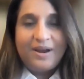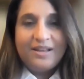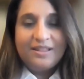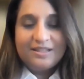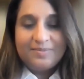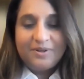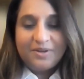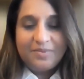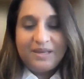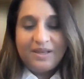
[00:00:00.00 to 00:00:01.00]
writing this
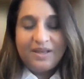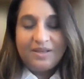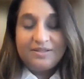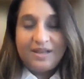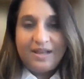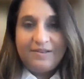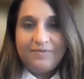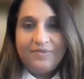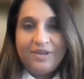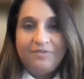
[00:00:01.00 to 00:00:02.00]
book because
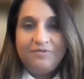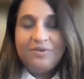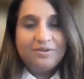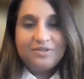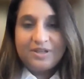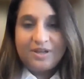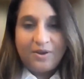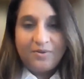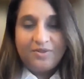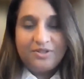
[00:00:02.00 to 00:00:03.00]
a few years
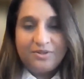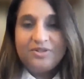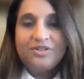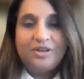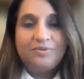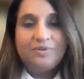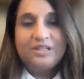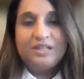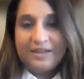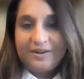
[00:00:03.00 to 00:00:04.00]
ago, the Surgeon General
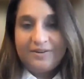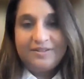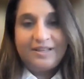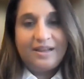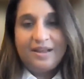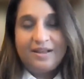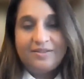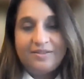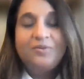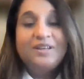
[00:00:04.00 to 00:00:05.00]
declared that
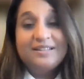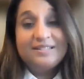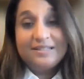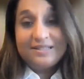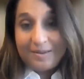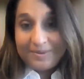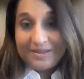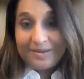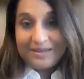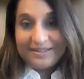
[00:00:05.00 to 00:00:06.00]
loneliness is an
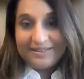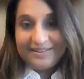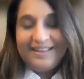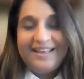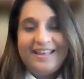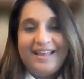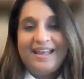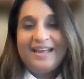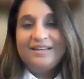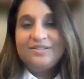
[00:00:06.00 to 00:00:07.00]
epidemic.
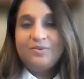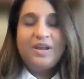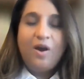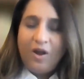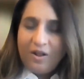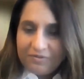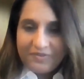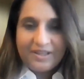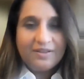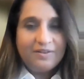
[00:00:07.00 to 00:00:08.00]
And so we all
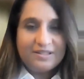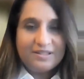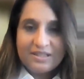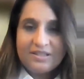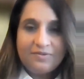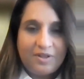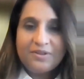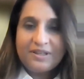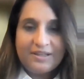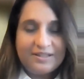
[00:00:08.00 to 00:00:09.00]
feel a sense of
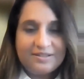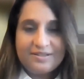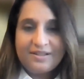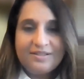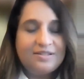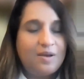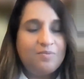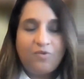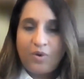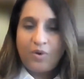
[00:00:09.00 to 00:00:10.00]
loneliness in
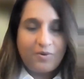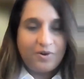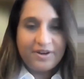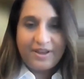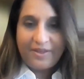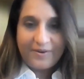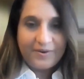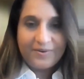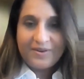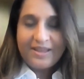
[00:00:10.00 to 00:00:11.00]
some form or
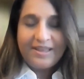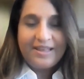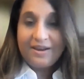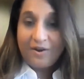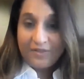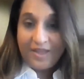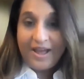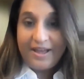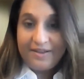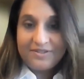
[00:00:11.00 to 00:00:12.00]
another in our
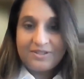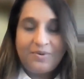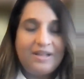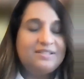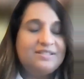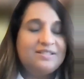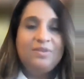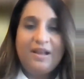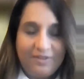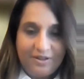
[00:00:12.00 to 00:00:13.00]
lives. So at some
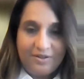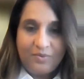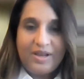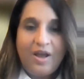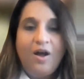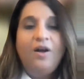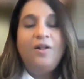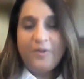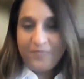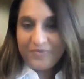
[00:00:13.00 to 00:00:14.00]
level, we
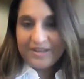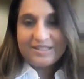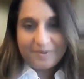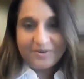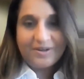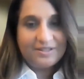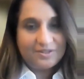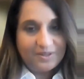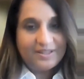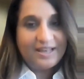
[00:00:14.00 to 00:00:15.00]
all experience
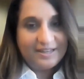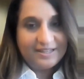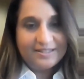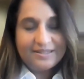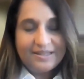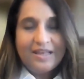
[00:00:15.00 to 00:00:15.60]
what that is.